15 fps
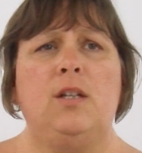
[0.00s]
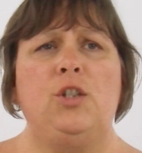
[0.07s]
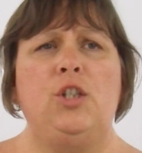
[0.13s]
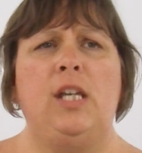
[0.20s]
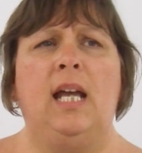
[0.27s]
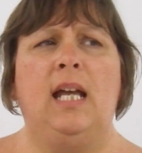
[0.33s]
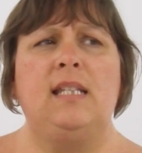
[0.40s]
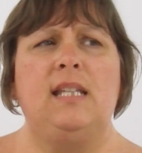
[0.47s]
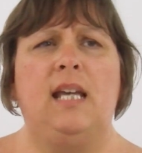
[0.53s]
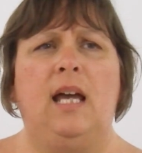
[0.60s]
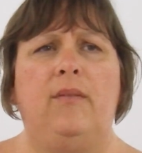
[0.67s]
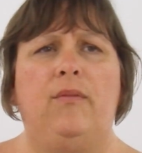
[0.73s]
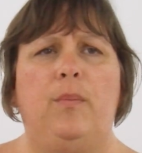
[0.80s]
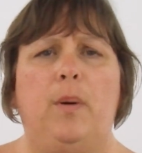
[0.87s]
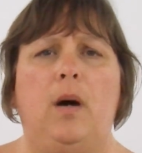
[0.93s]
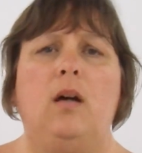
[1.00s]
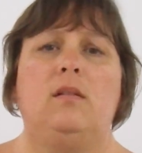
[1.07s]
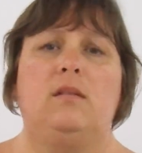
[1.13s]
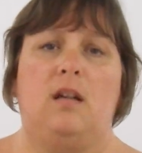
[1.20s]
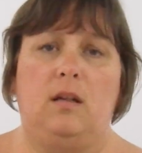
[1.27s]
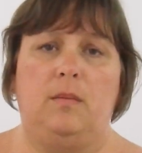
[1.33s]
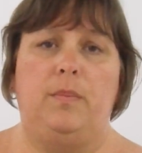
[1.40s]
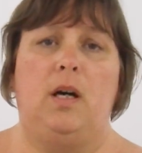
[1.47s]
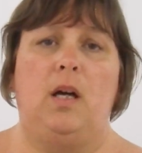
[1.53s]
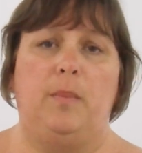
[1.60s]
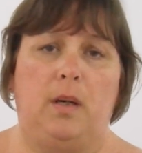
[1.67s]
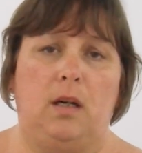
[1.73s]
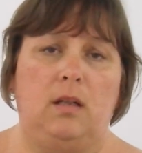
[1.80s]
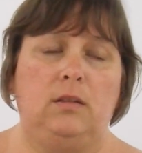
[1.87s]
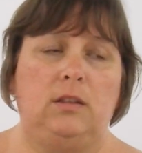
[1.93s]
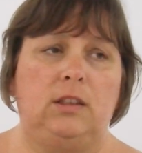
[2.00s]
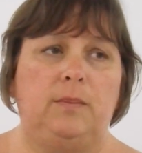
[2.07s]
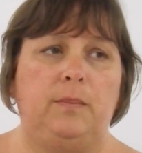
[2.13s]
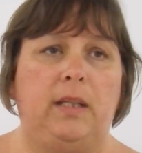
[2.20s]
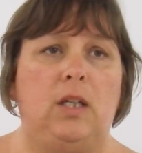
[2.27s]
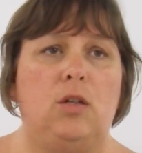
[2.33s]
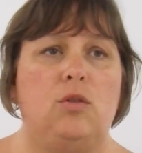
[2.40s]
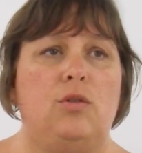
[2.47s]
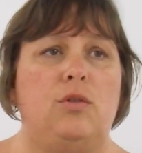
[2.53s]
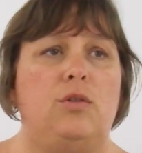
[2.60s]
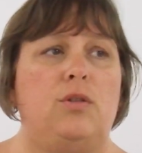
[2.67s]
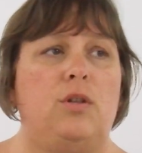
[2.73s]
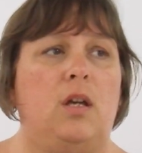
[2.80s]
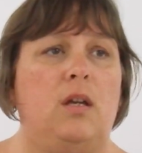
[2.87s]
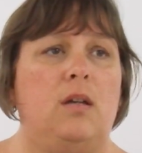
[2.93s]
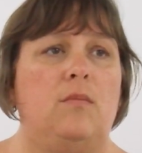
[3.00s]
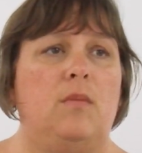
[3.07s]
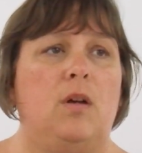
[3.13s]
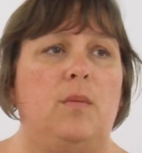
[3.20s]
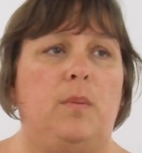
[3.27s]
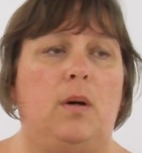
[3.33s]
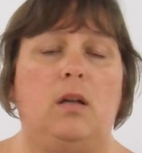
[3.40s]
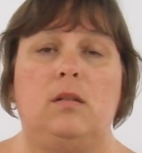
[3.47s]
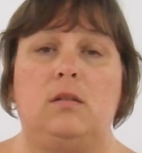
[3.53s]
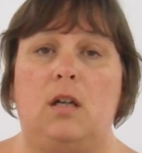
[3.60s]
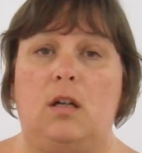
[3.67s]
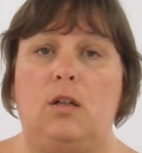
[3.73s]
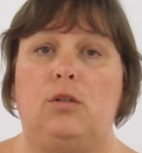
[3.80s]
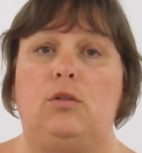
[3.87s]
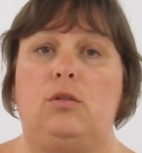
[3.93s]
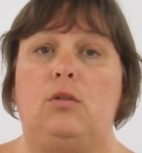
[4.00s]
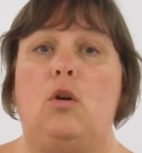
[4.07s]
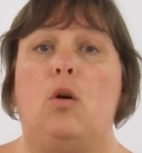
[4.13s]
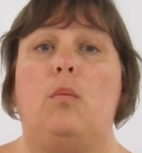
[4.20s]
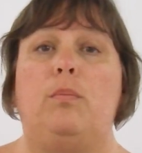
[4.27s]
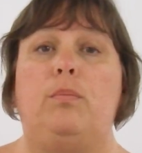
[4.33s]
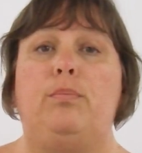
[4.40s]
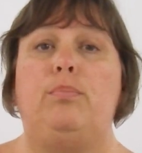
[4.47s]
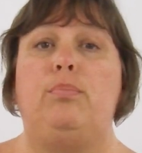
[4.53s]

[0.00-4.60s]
she had to have a bile duct bypass because her bile duct had got